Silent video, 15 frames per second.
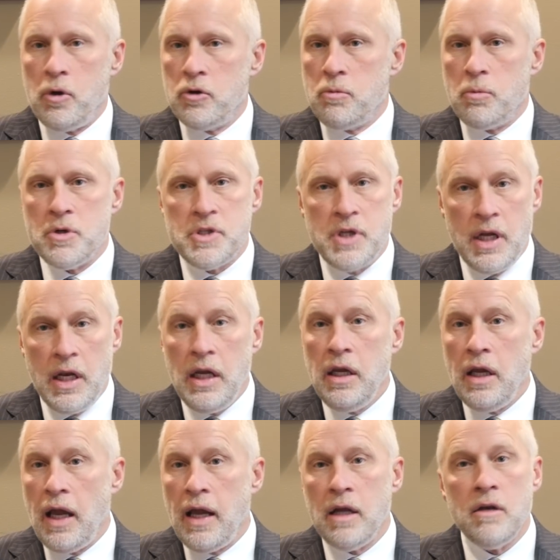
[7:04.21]
Baltimore
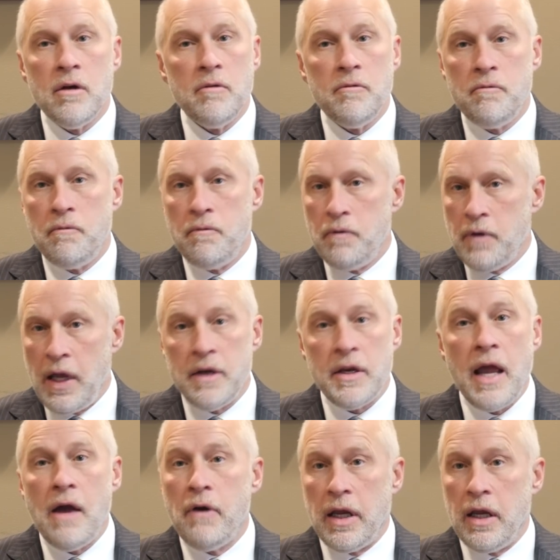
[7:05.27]
City and of Kent
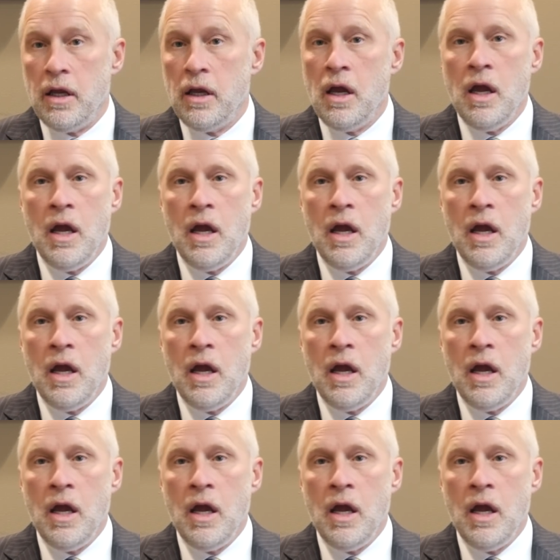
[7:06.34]
County.